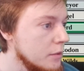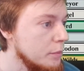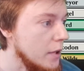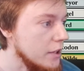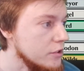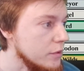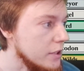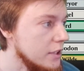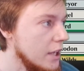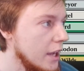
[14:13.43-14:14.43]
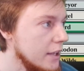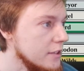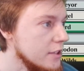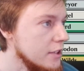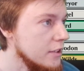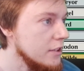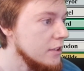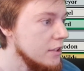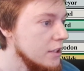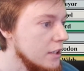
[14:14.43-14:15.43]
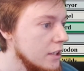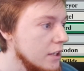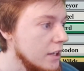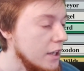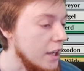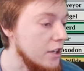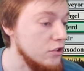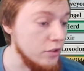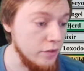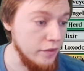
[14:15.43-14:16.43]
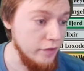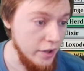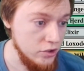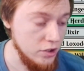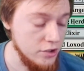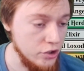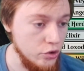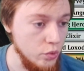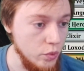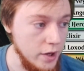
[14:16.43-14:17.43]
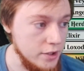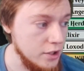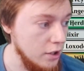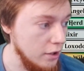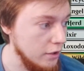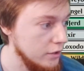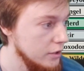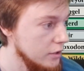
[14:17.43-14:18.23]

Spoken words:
Boss Riquette. Angel of Invention is a great card.